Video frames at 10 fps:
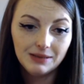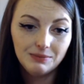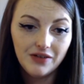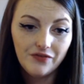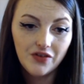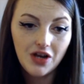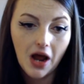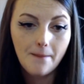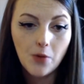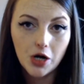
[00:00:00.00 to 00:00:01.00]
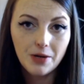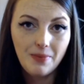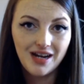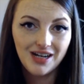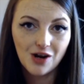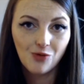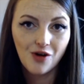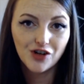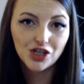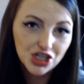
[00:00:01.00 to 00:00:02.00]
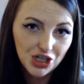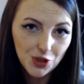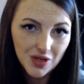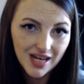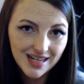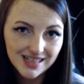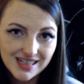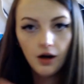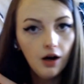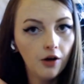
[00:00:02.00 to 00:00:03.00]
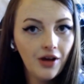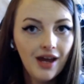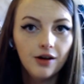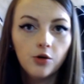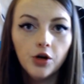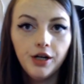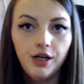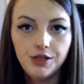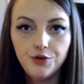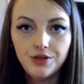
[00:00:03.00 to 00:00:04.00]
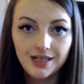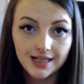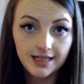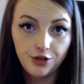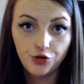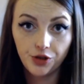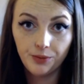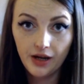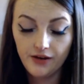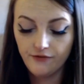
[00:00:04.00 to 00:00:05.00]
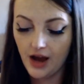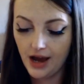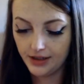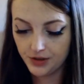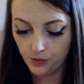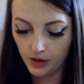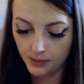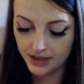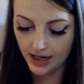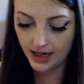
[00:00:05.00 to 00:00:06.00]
if not more, depending on what version you get. Okay, according to Disney Dreamlight Valley's website,